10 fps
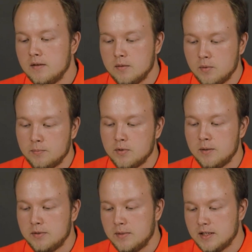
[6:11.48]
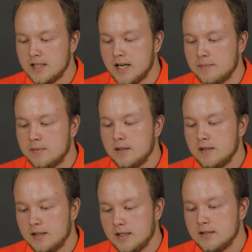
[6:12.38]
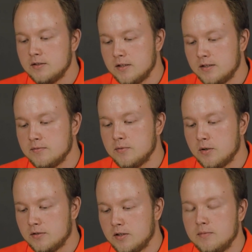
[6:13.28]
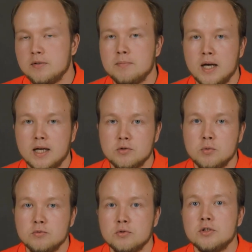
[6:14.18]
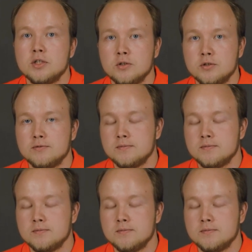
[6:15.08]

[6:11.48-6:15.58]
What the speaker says: When prompted by the app, enter the default service password for Sigur.